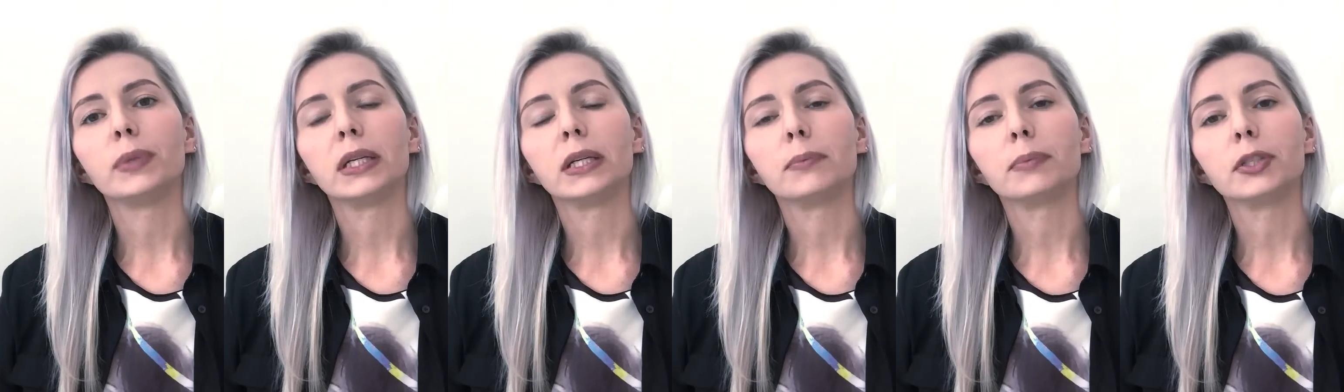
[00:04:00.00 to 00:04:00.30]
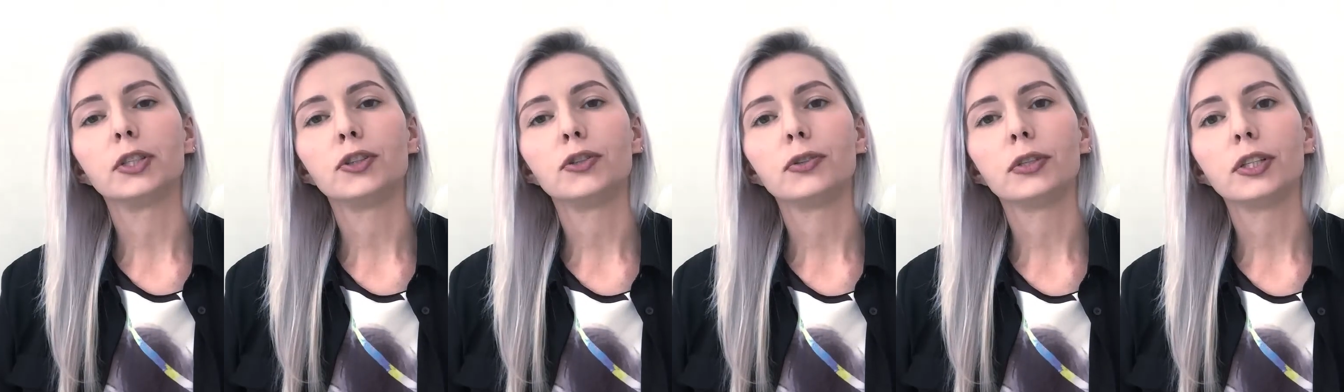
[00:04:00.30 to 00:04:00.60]
be an
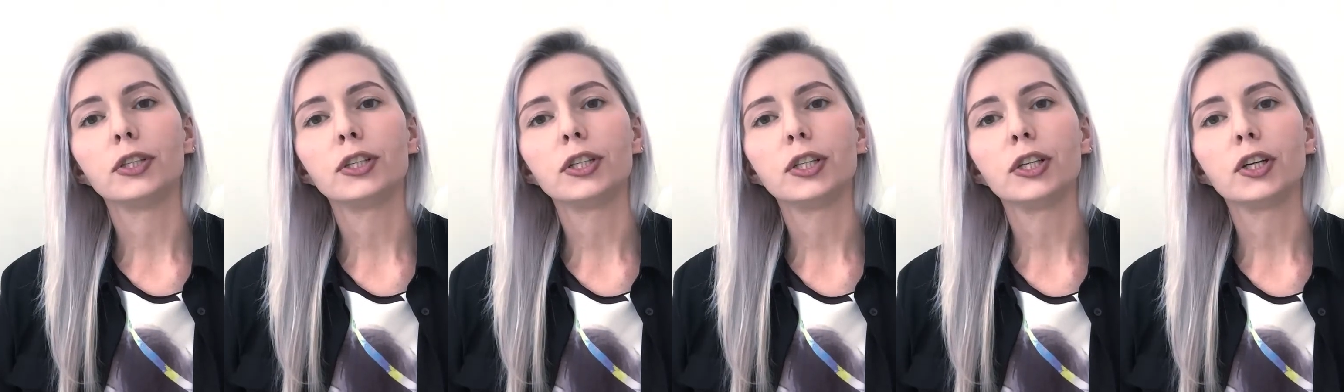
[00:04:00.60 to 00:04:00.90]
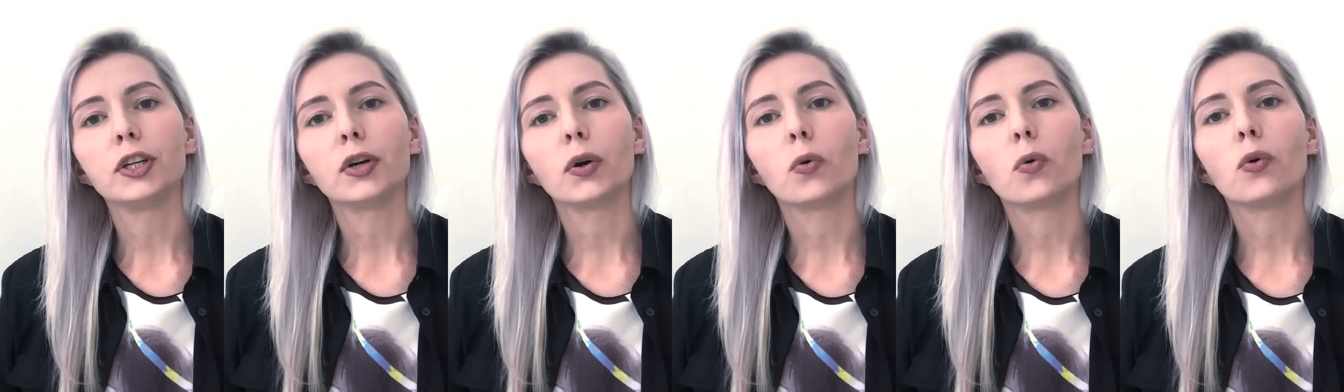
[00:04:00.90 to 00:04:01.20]

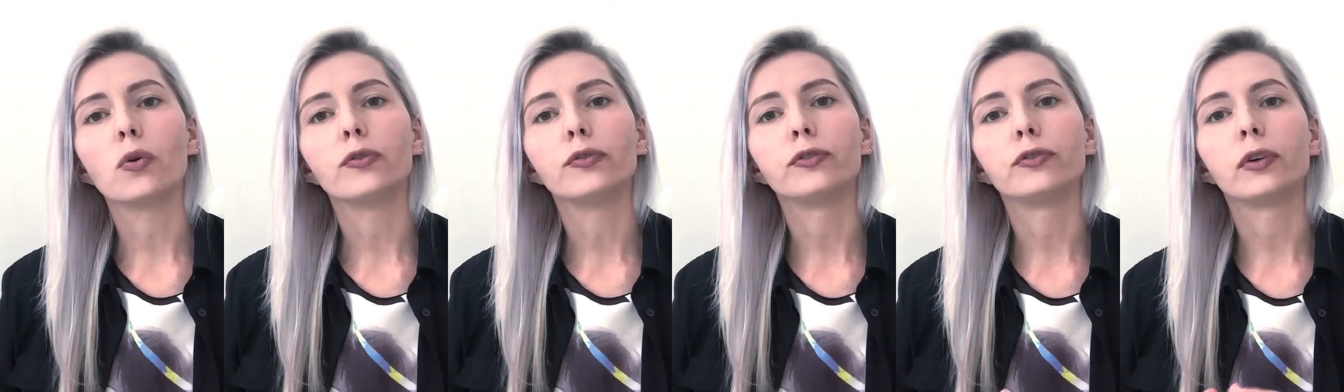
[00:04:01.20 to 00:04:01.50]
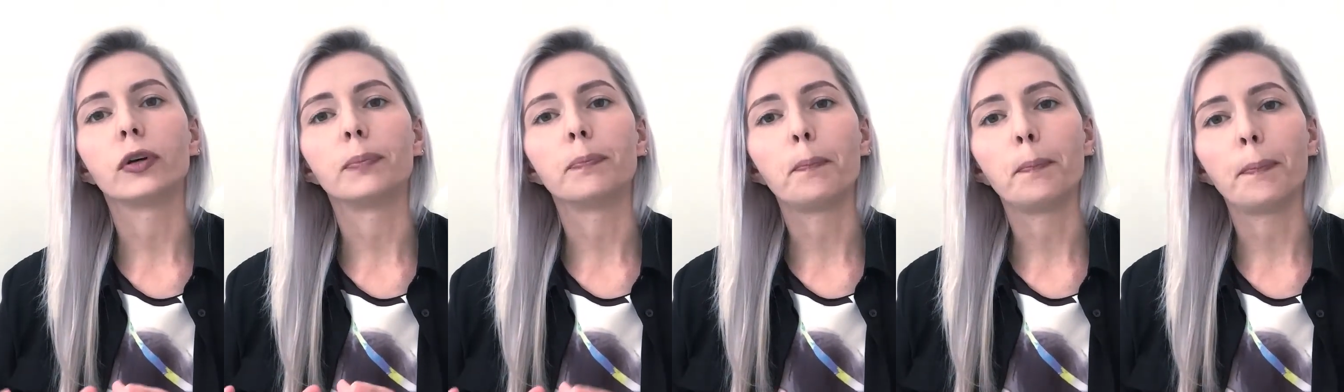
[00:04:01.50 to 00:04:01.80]
opportunity of
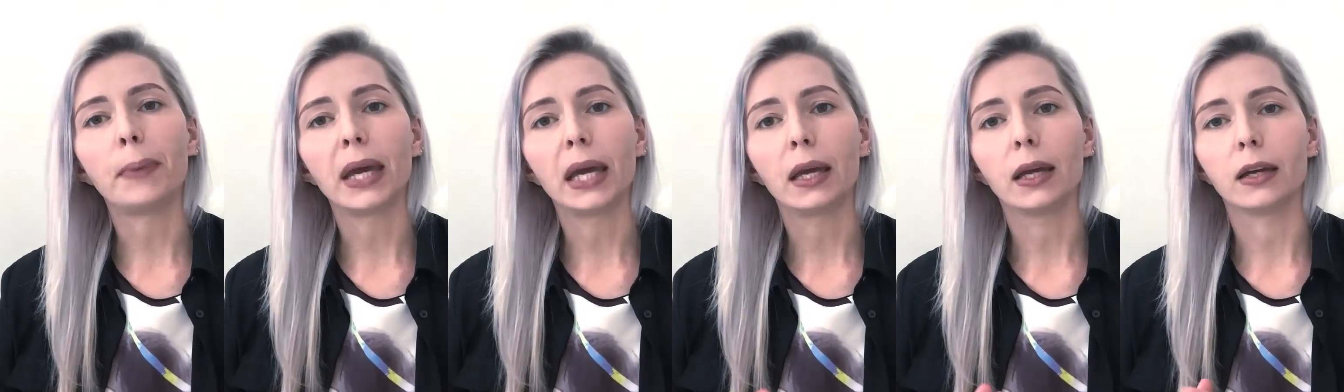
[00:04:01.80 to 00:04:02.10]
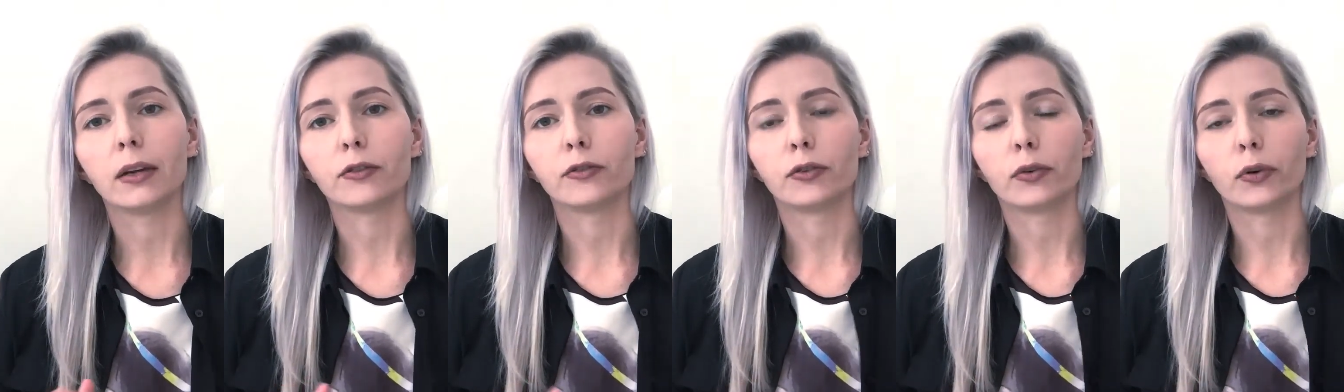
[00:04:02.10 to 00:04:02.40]

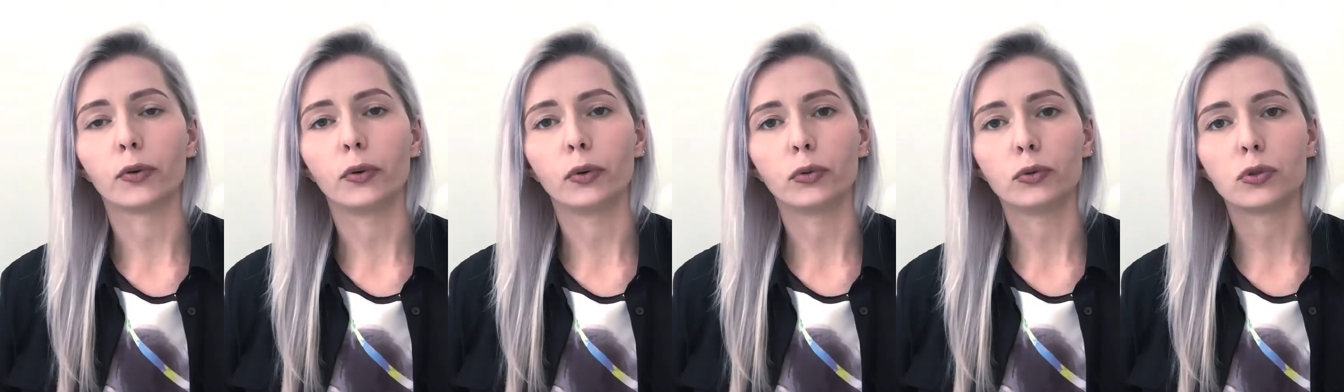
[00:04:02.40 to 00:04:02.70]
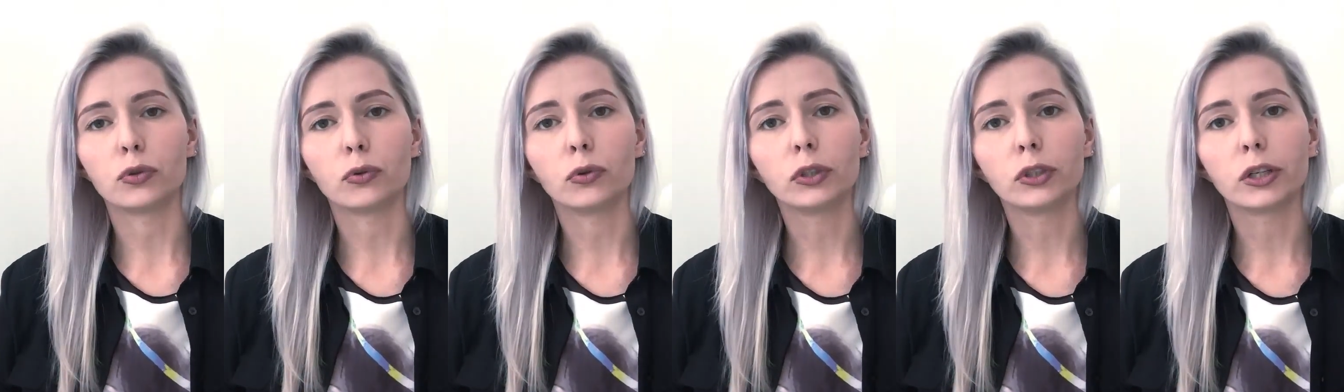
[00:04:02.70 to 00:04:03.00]
paying for
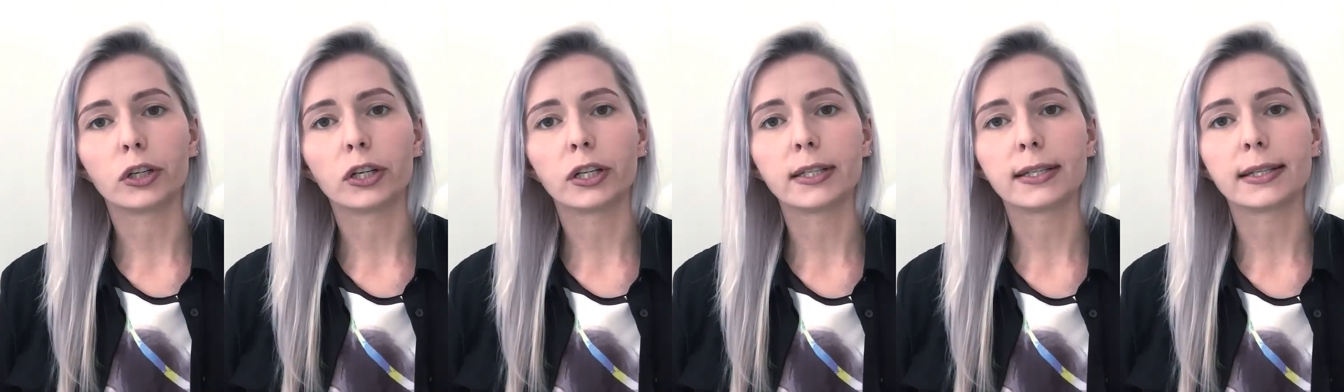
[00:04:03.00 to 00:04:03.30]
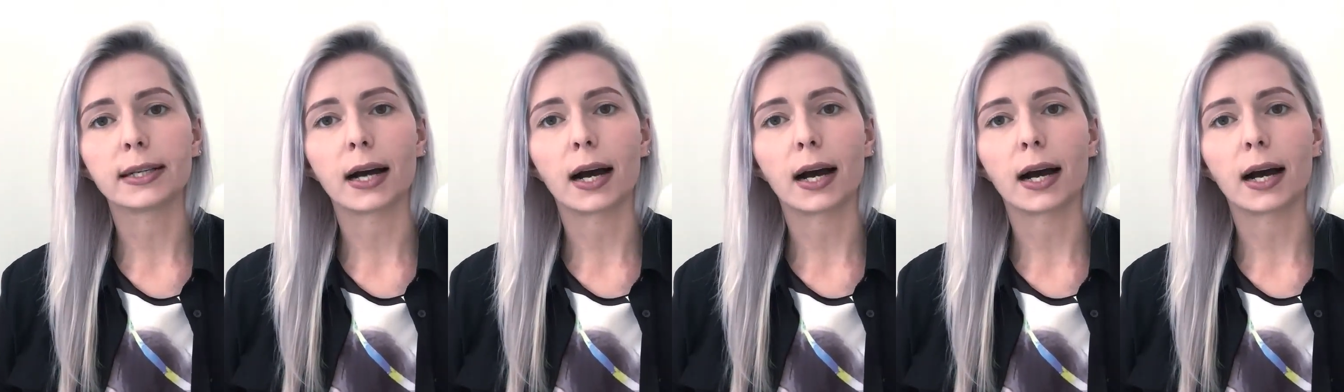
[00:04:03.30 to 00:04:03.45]
those orders